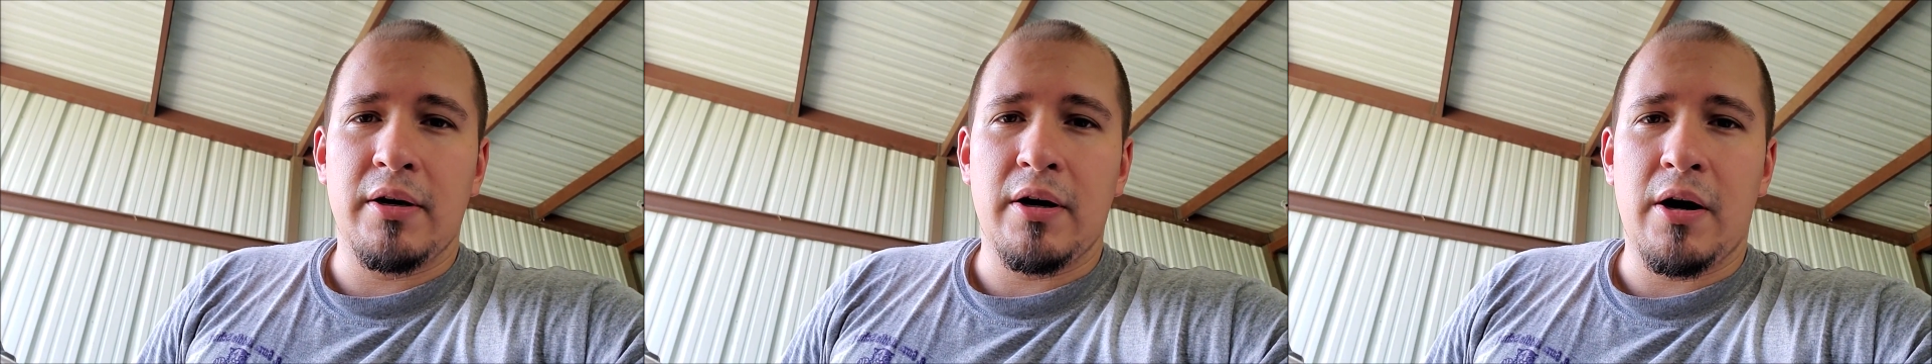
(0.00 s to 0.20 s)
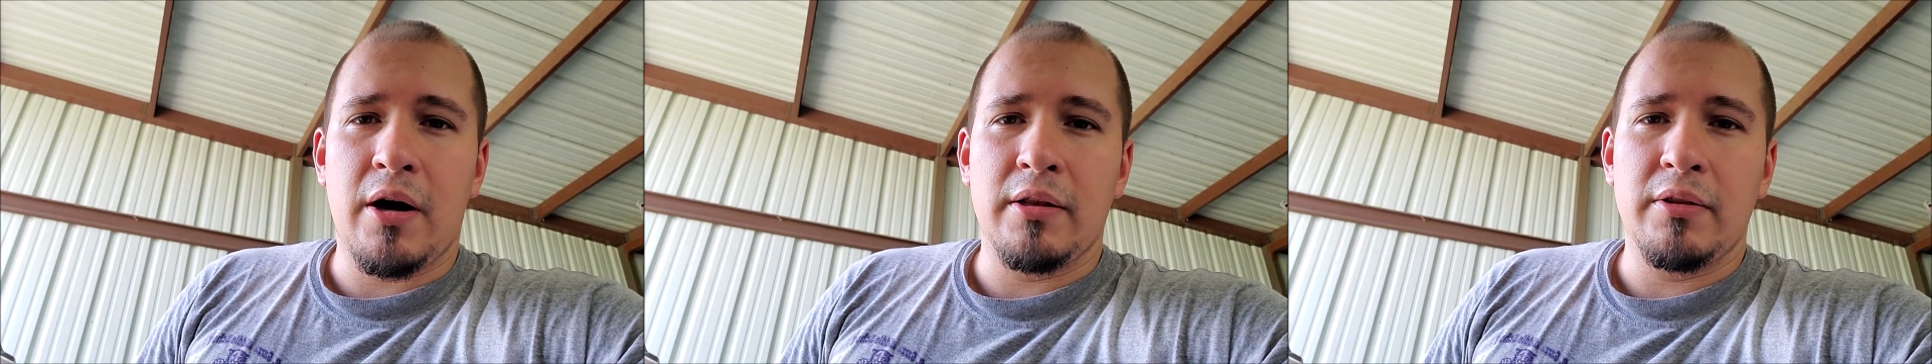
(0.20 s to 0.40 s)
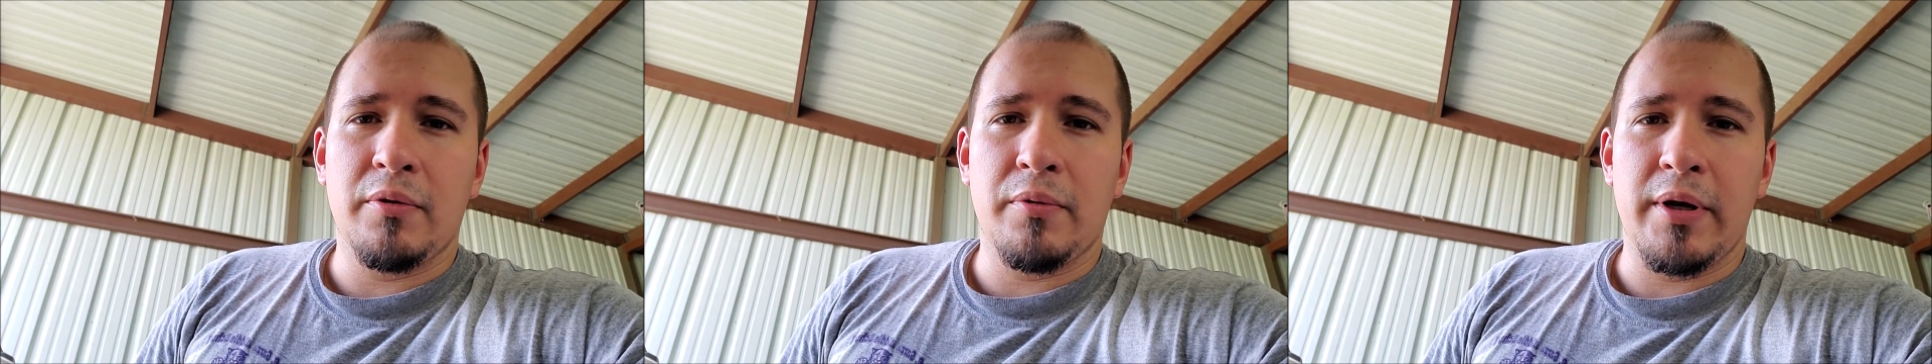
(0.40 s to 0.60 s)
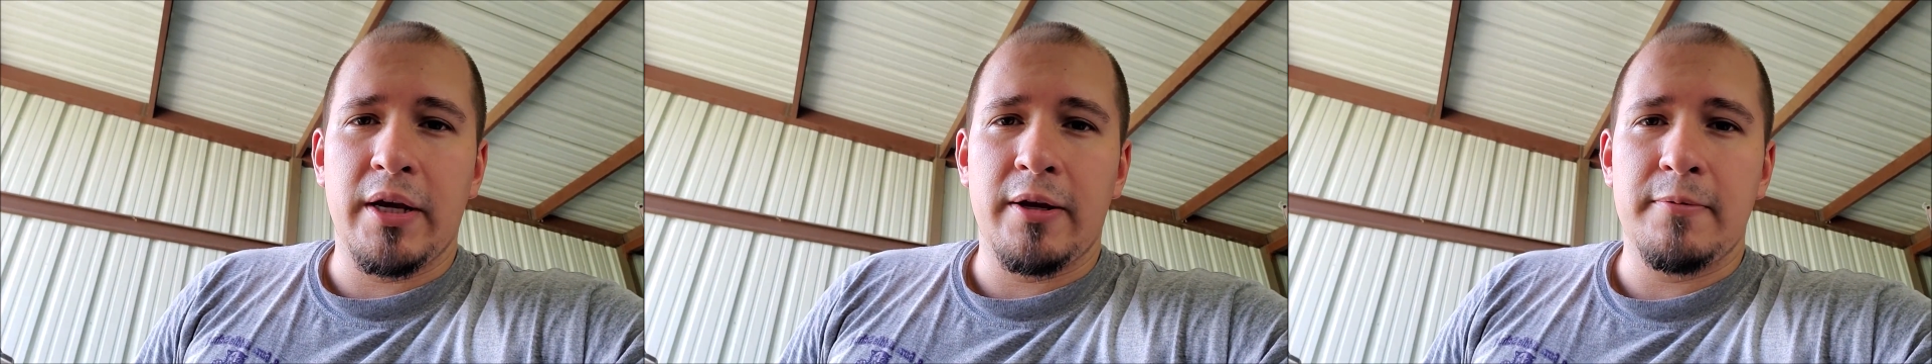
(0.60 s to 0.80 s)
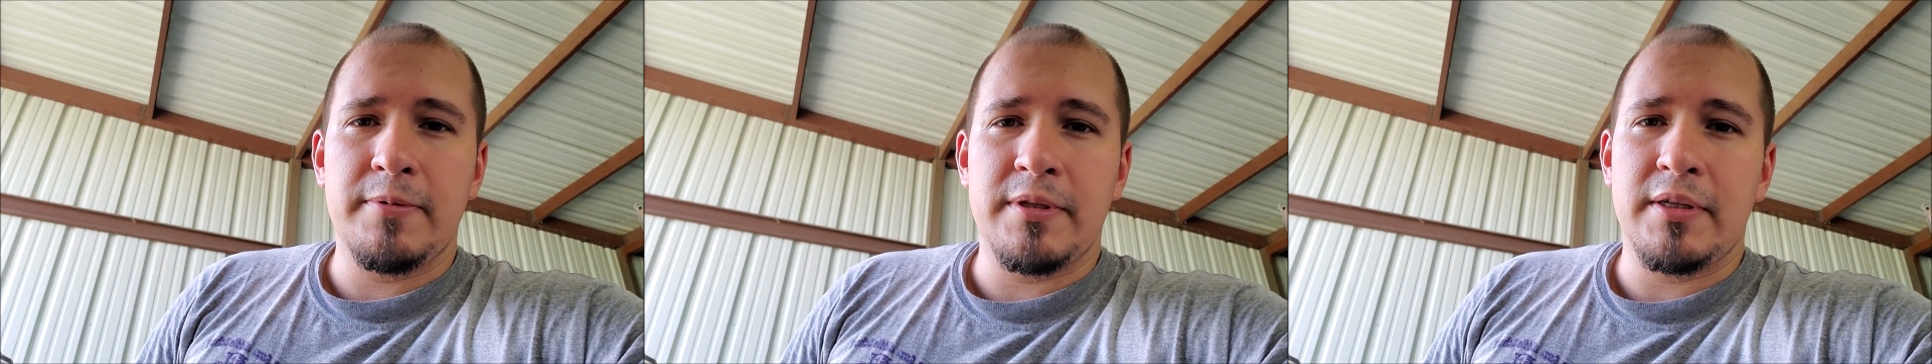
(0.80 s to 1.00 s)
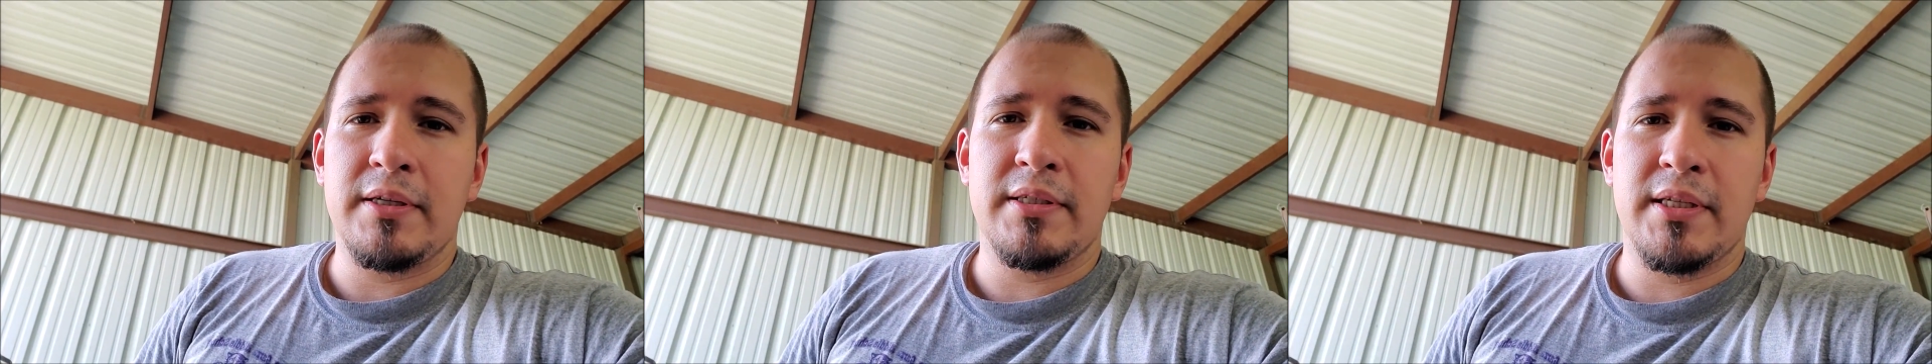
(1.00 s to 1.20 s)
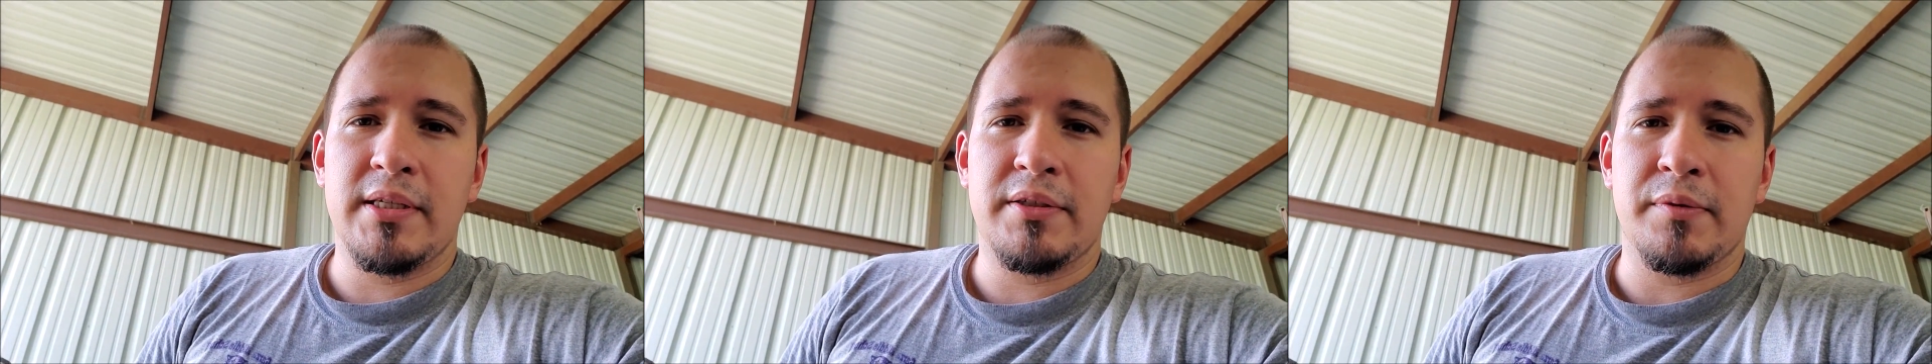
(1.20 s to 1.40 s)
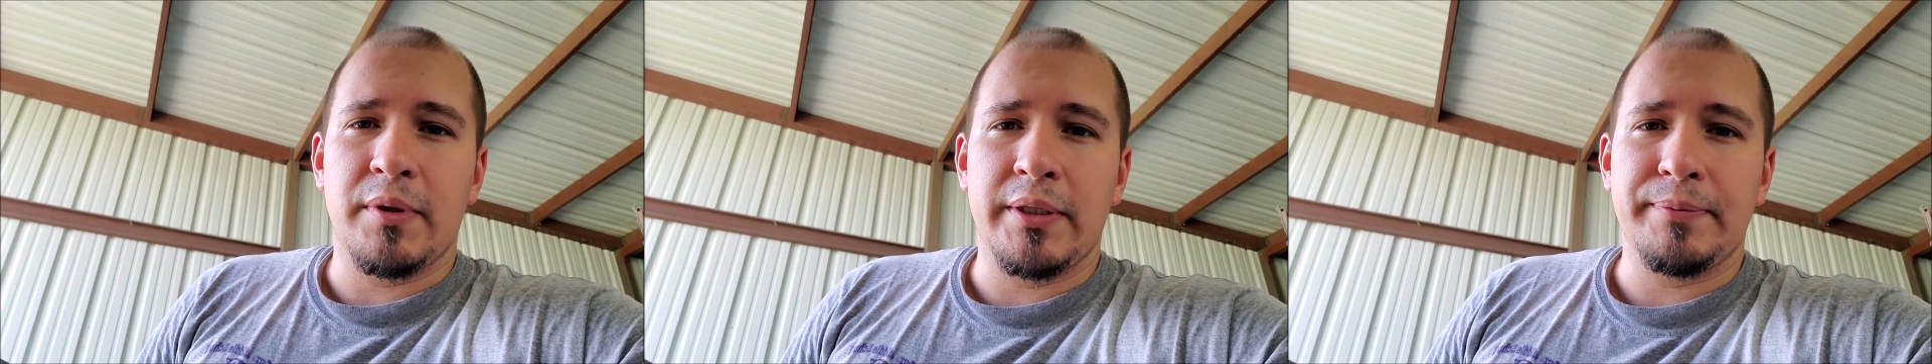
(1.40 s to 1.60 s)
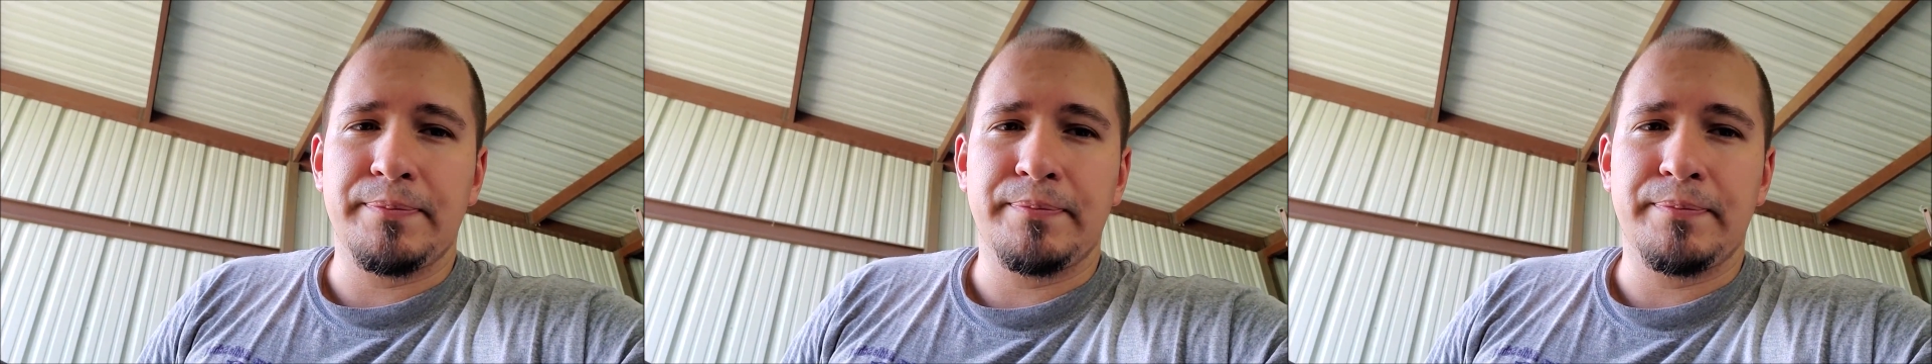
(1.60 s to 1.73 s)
on the webs is this one.